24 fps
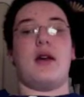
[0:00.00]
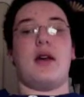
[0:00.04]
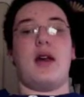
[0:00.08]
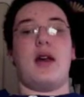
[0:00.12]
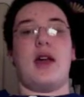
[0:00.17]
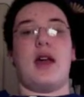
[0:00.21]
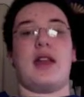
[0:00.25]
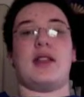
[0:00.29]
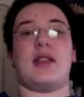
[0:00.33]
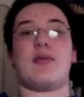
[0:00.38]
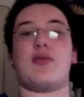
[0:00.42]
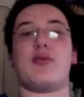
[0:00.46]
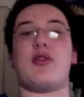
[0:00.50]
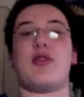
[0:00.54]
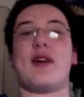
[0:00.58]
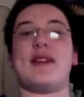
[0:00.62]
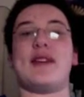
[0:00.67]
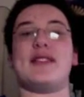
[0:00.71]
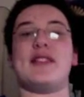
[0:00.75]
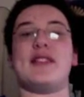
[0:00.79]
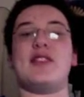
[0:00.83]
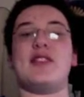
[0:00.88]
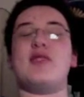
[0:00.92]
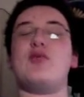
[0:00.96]
And the
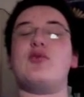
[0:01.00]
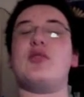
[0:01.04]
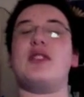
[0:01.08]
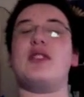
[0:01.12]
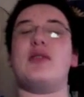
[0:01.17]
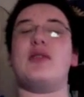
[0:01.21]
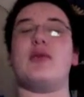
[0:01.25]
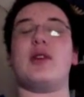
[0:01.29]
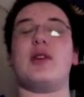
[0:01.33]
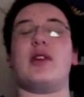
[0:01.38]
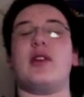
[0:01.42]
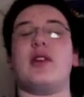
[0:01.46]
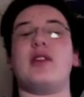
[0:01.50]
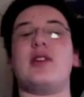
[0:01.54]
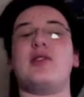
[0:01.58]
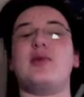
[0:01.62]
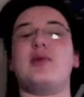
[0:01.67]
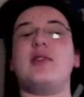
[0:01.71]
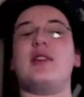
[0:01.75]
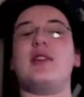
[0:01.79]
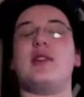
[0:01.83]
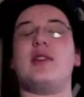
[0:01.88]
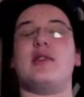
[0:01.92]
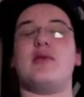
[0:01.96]
price is it's
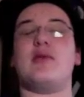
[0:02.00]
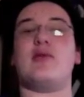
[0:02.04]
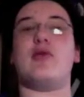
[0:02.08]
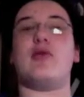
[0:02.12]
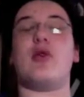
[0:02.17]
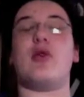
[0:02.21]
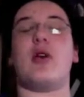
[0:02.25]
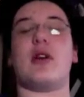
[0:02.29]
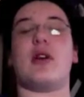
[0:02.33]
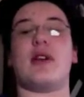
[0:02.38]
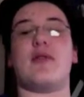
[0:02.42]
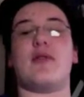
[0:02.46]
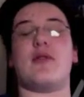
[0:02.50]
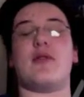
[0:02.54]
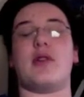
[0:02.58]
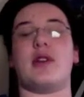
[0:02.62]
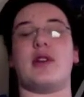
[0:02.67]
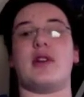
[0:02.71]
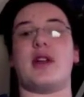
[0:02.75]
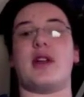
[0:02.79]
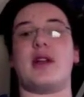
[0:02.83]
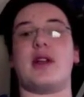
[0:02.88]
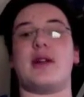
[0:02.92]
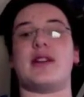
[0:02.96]
really quality for what
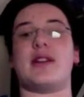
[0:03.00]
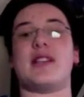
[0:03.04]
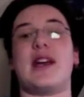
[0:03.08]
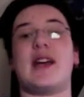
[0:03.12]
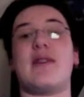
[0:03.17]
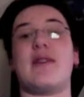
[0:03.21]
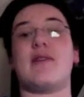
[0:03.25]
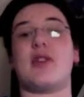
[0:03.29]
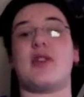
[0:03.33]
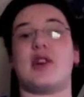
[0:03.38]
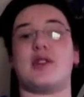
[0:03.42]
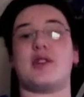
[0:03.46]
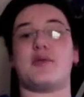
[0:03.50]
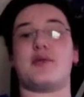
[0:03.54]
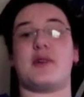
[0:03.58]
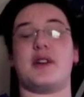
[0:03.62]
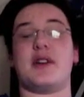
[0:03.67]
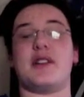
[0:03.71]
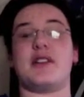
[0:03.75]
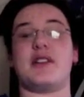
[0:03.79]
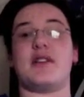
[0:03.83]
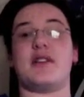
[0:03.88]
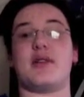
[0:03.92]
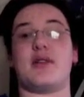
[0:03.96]
you're getting, because I haven't lost Wi-Fi
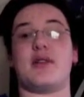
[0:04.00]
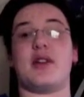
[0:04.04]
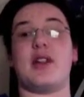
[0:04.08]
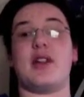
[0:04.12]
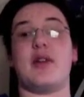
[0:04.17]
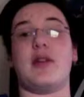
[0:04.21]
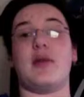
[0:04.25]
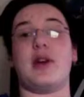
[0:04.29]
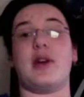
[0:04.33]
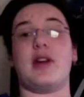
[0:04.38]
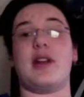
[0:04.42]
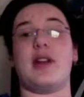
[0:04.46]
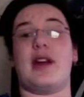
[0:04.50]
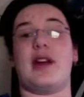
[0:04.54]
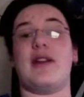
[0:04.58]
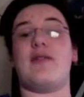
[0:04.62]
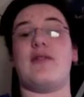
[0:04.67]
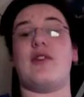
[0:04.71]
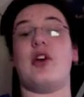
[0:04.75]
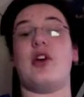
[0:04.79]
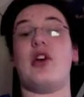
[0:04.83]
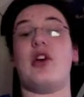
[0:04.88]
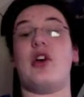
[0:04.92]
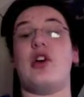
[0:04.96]
signal anywhere, and
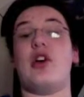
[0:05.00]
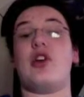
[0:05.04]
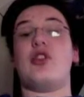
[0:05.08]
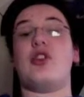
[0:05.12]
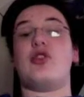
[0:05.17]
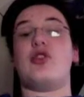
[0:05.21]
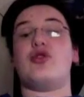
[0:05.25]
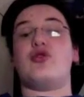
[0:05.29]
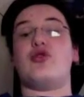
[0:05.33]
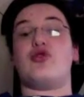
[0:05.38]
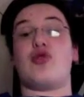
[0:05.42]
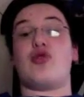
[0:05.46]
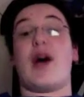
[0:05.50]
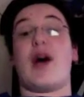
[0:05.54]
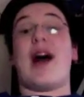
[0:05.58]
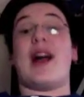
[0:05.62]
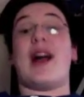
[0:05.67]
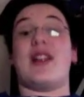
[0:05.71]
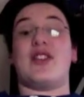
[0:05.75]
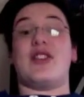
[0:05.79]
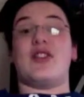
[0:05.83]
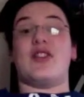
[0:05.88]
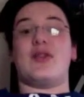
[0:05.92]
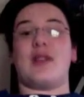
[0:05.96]
I've
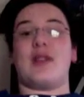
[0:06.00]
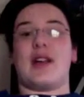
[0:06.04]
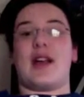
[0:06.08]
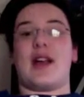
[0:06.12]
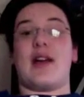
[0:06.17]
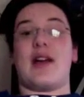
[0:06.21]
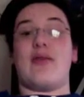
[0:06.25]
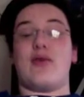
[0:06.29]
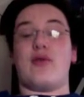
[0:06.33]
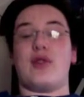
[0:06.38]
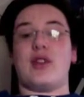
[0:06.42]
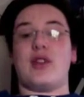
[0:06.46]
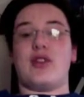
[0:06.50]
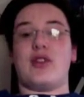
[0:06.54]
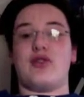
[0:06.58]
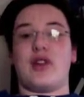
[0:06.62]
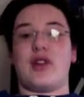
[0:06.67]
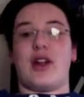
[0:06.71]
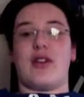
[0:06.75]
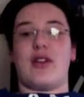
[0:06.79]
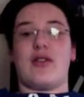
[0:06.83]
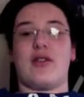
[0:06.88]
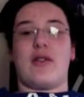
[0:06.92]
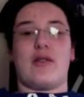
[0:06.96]
tried to. I've really
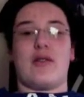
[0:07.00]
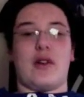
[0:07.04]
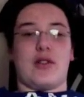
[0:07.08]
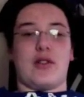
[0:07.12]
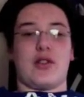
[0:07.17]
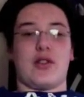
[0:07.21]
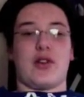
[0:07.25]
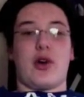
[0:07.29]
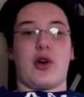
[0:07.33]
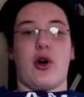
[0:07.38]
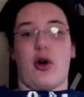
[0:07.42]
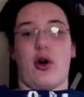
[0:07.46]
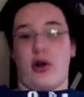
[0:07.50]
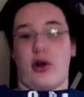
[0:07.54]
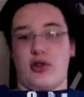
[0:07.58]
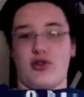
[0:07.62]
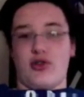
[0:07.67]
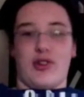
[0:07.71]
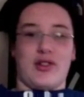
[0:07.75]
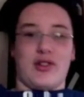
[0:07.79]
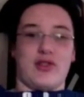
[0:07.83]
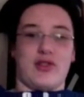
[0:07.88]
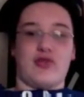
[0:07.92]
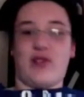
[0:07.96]
tried to. I've gotten in the car and
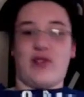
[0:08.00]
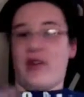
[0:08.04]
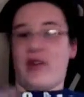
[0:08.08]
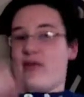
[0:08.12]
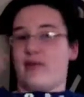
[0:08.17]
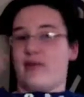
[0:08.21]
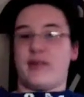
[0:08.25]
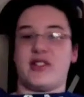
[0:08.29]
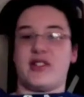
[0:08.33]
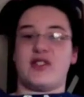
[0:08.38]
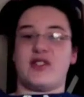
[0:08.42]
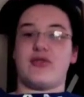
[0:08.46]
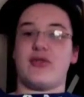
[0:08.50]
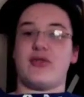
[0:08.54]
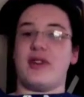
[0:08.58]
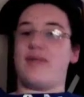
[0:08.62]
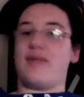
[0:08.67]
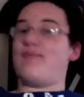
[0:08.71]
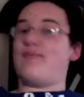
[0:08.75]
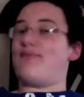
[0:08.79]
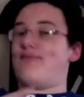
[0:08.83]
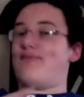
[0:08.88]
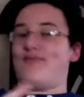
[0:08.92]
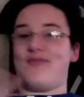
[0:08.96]
tried to drive up my
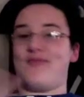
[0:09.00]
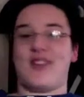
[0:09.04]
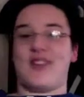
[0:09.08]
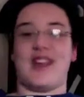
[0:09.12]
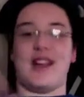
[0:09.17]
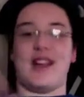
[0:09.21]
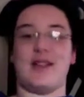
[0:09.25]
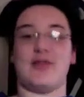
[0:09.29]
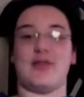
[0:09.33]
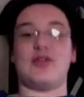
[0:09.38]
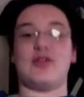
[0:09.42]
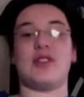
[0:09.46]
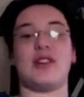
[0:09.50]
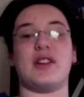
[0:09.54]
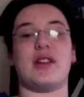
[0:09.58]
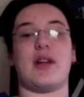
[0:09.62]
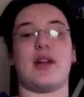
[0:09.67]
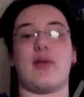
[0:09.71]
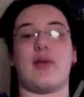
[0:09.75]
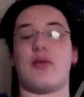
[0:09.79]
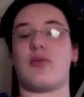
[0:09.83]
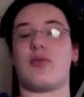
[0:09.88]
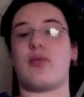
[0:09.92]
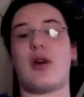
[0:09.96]
street. Can't lose it, and
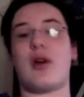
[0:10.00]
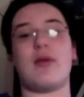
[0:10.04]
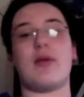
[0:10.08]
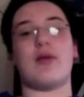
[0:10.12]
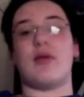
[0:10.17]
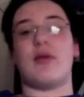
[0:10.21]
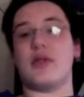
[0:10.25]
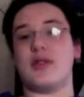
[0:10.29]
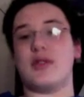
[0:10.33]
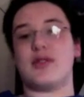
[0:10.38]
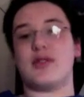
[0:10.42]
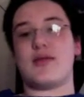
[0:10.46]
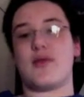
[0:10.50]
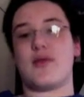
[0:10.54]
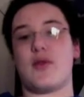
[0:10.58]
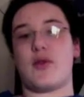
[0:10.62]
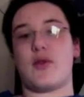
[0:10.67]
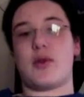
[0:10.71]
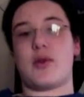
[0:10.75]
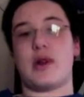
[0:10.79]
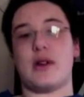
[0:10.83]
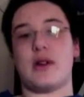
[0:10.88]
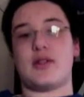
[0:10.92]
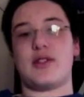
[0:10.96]
I probably won't lose it for a
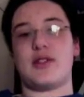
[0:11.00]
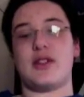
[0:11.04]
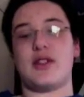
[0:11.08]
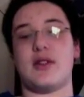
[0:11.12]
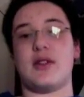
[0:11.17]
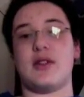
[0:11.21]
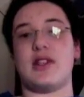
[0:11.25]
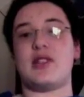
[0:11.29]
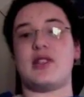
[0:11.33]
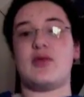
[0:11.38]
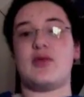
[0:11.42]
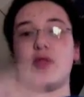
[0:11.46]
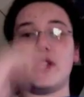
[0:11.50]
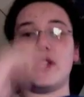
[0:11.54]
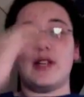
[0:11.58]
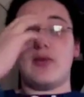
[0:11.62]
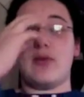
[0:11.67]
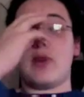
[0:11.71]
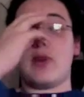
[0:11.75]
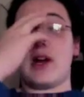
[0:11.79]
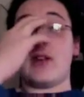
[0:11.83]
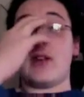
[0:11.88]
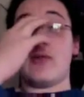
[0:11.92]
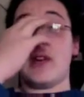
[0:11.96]
while. So it's really
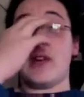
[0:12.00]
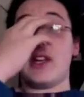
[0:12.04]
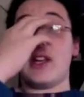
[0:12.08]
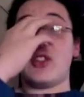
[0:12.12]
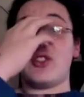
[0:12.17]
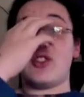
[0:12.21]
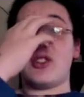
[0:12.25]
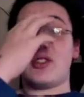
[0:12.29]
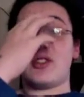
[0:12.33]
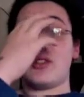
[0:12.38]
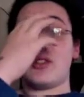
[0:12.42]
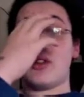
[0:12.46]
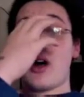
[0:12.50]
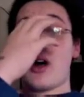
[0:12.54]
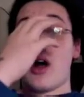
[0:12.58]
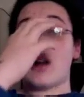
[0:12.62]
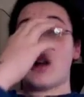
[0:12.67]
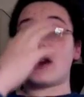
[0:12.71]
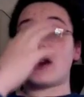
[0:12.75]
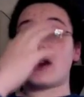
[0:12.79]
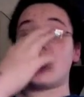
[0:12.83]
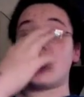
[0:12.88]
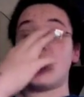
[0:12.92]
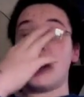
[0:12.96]
wide range. It's
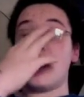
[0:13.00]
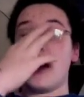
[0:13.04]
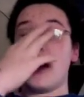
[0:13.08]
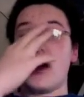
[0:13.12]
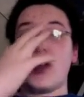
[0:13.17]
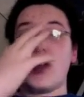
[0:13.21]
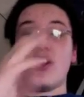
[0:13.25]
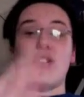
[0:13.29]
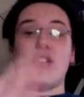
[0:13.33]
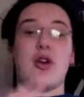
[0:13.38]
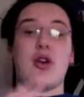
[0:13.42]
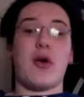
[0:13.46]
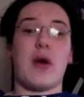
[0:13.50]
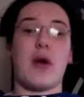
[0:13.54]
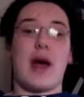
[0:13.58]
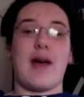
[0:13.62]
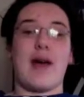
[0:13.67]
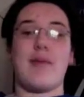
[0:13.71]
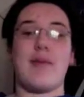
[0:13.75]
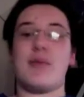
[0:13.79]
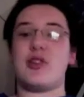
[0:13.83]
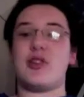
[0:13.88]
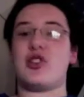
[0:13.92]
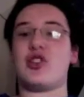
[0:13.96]
locked. No,
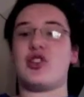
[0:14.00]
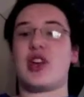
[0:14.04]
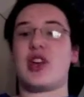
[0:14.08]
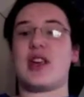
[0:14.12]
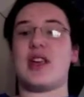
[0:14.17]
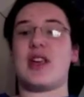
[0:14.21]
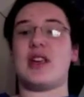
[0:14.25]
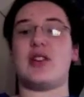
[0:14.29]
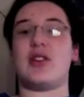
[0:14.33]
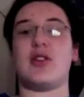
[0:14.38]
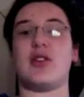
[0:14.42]
I've been checking.